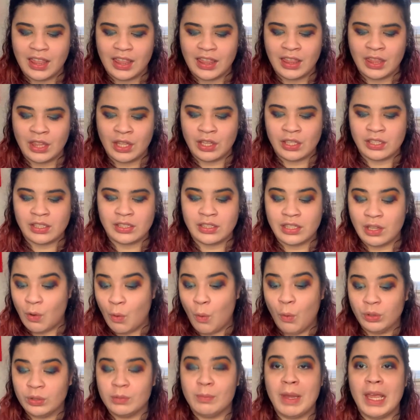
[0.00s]
the
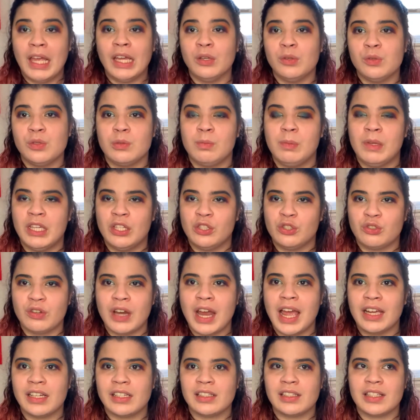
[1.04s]
old man who's being
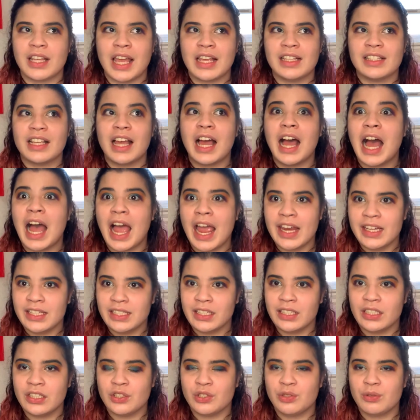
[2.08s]
dragged says, I
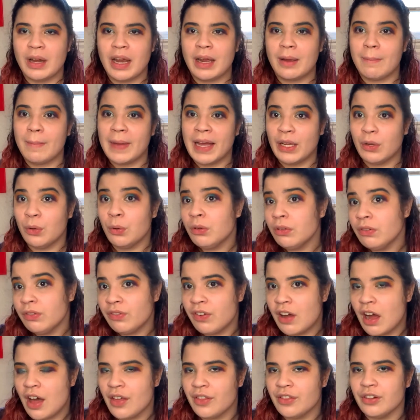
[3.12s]
didn't drag my own
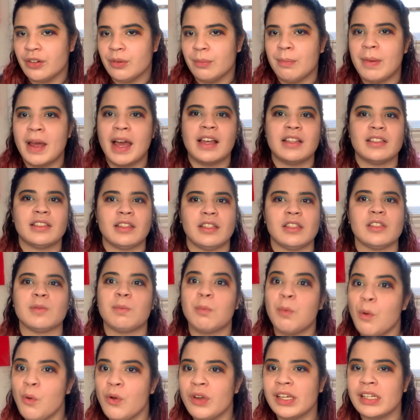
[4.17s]
father past this
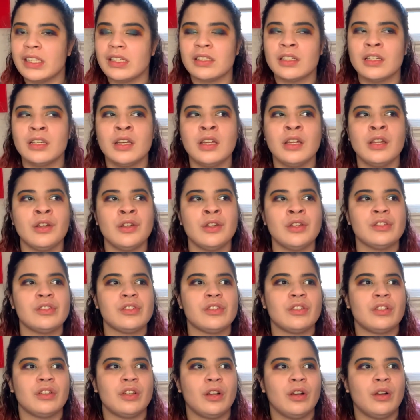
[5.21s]
point.
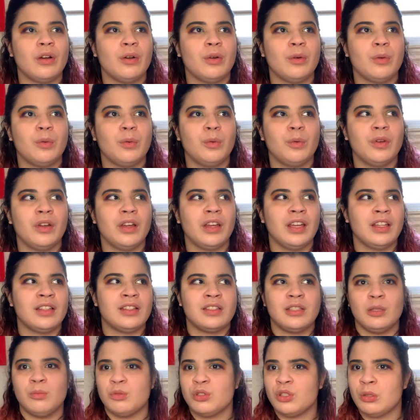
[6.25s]
So it
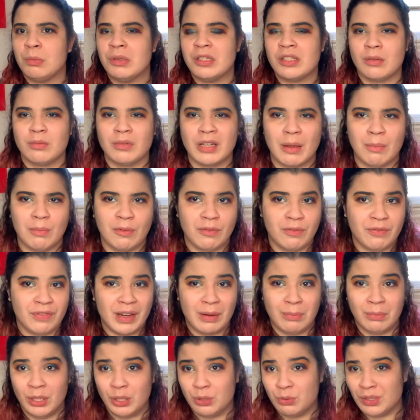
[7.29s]
seems to be some type of
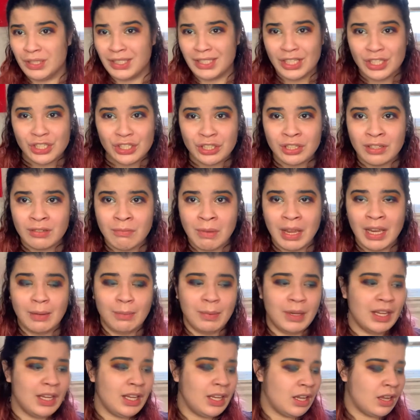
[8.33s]
family tradition
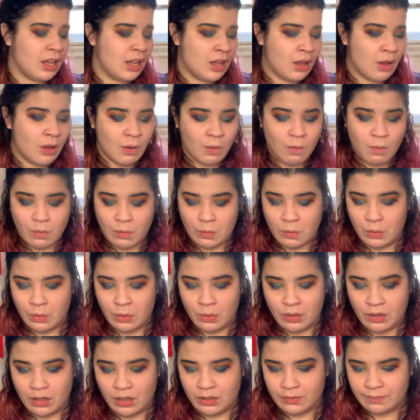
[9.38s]
maybe,
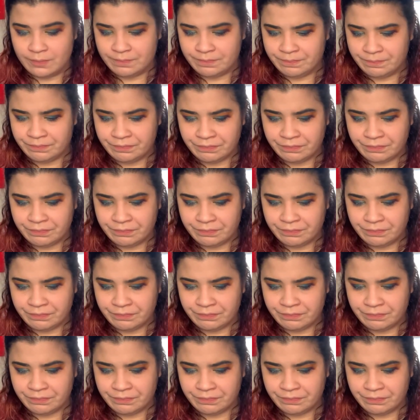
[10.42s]
or,